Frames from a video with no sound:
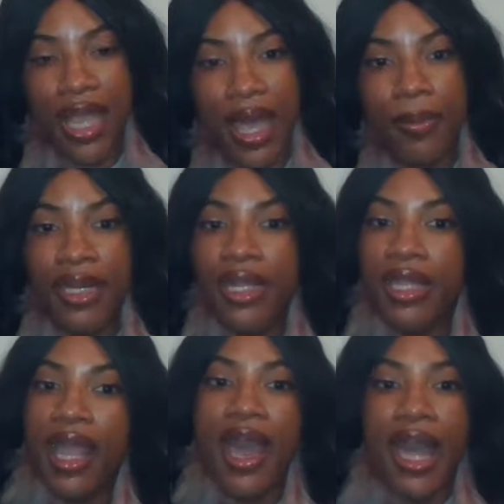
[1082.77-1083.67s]
happening.
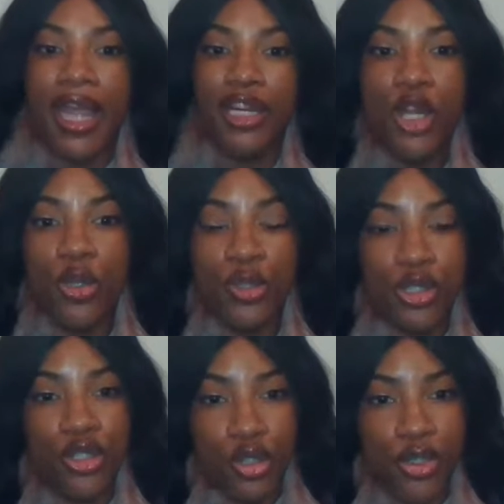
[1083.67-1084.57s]
I know
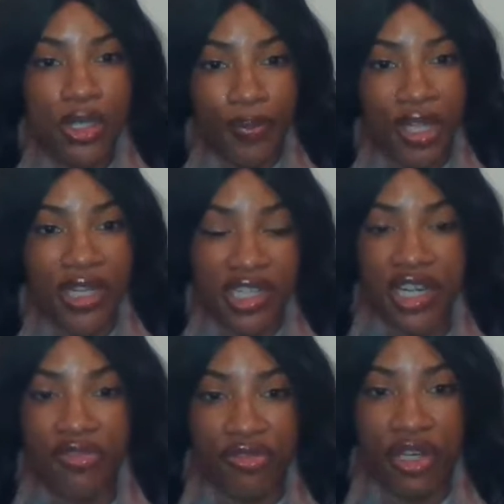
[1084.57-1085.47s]
to do
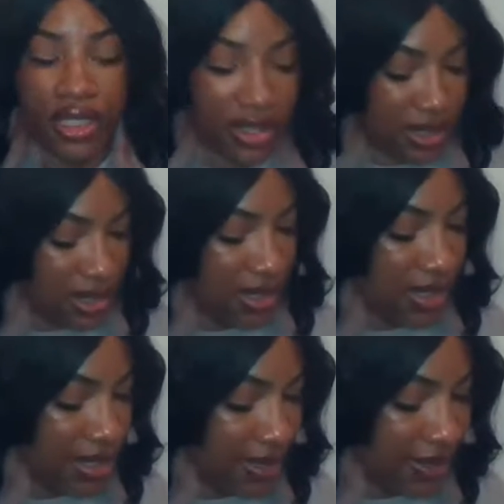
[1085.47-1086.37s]
something different
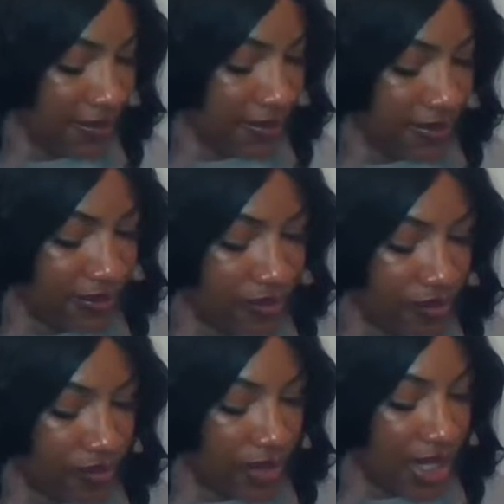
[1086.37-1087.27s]

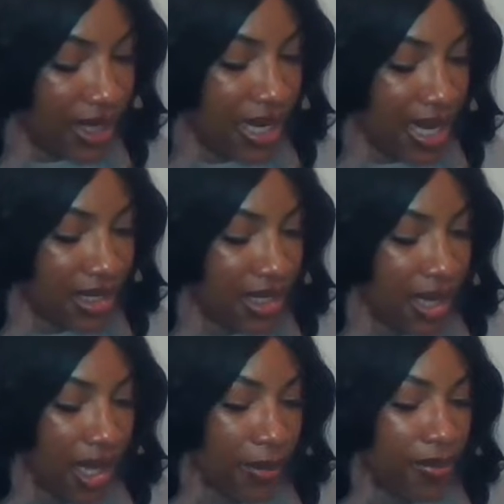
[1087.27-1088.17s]
the next
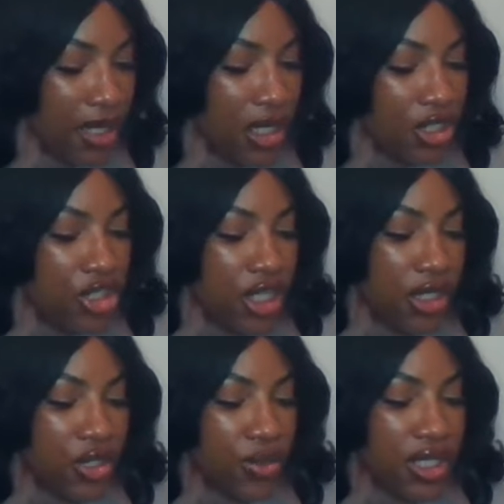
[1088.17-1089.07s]
time.
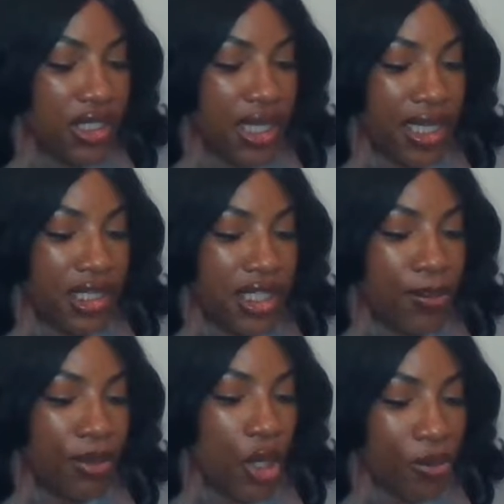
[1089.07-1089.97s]
Gentleness and
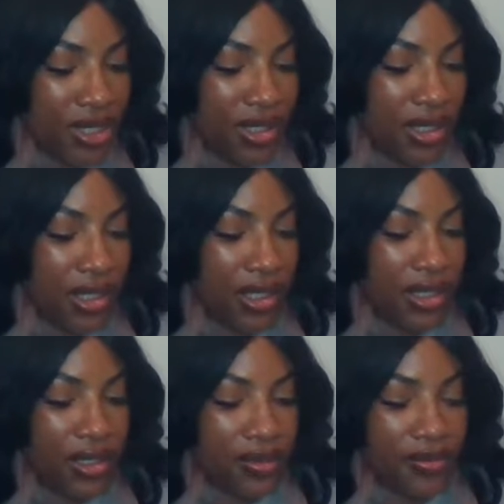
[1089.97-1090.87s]
diplomacy.
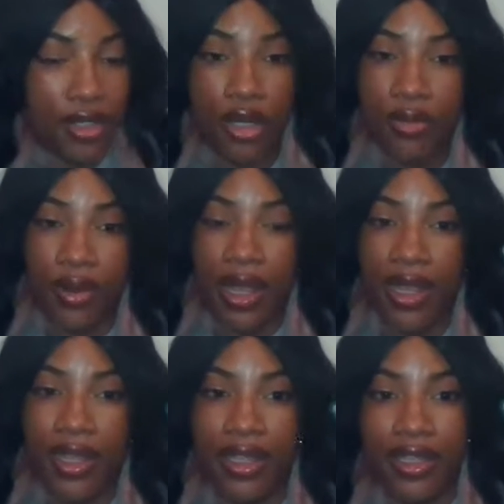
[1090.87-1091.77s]
All
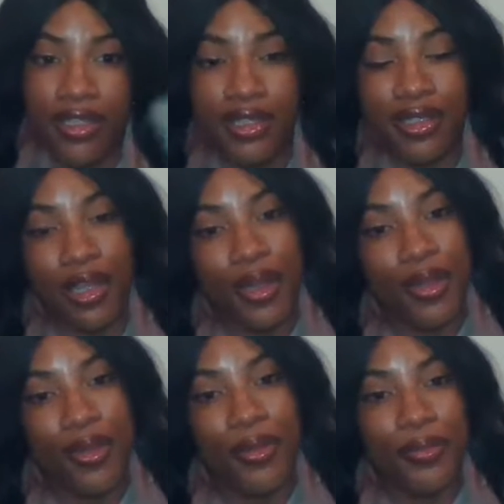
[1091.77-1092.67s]
right.
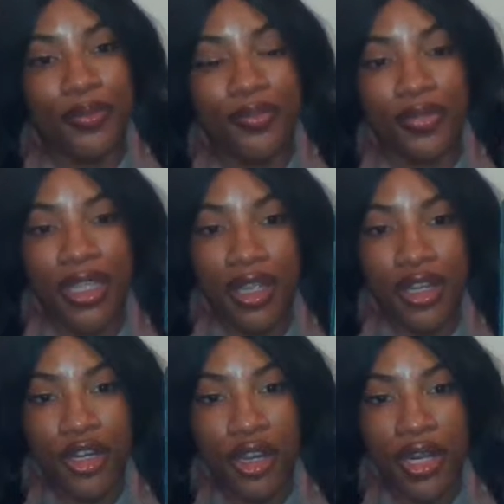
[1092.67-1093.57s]
So
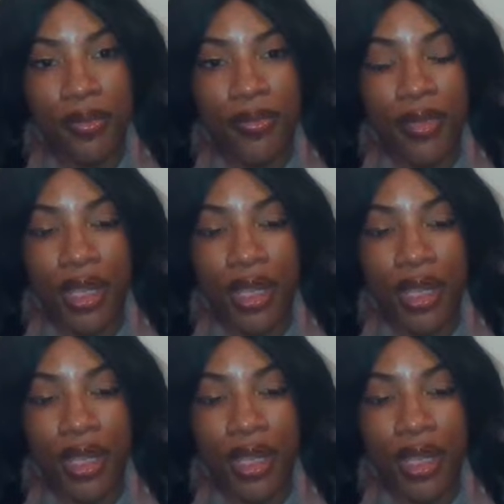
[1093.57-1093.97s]
you're gonna